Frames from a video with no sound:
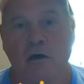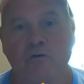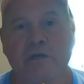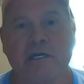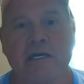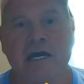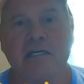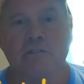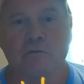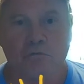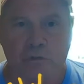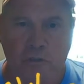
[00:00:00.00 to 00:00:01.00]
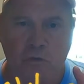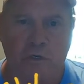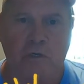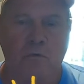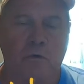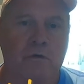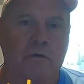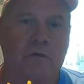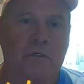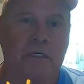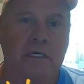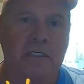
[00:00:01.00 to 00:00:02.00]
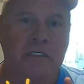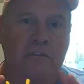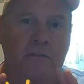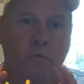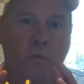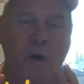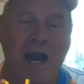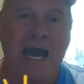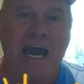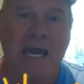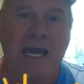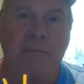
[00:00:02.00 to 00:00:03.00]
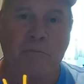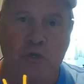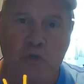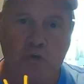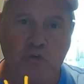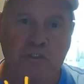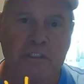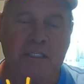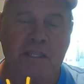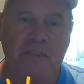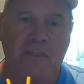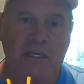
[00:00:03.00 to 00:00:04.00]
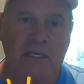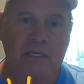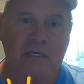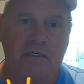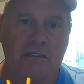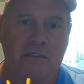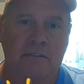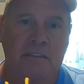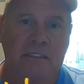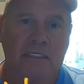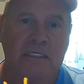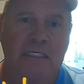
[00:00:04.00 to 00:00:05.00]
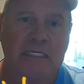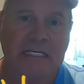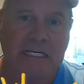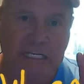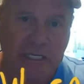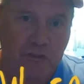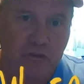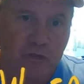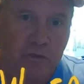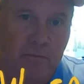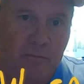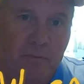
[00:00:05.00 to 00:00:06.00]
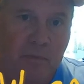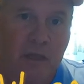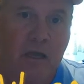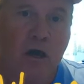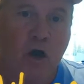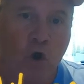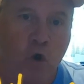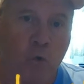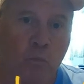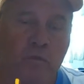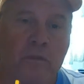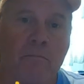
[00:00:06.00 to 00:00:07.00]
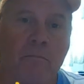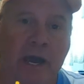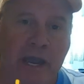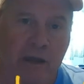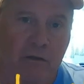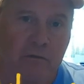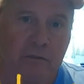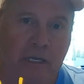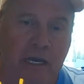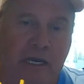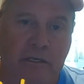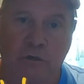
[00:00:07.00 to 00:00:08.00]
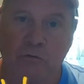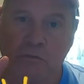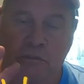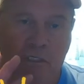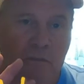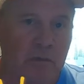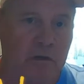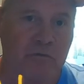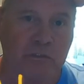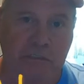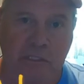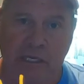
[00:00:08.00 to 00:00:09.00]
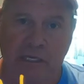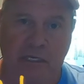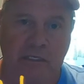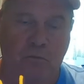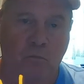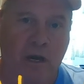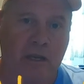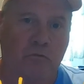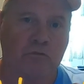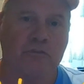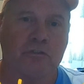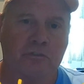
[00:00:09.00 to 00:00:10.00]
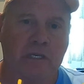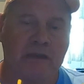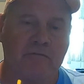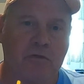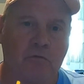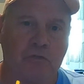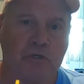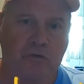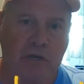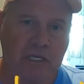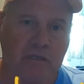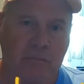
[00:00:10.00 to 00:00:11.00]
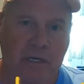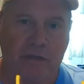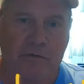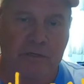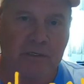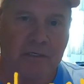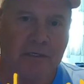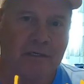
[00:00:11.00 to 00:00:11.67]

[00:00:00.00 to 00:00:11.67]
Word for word: Okay guys, a real quick word and why I'm using the uh, lithium on the bow. I know some of you's thinking, why don't you just have it on your cranking battery?